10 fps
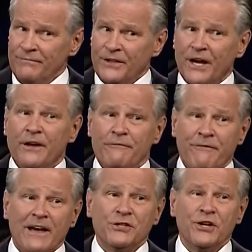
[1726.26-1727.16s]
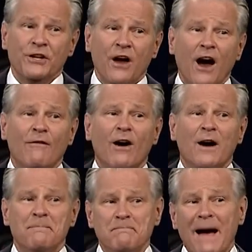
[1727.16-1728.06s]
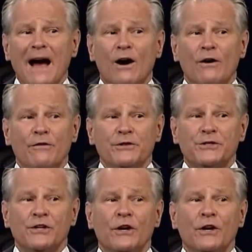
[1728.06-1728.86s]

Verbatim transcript: The confession of our mouths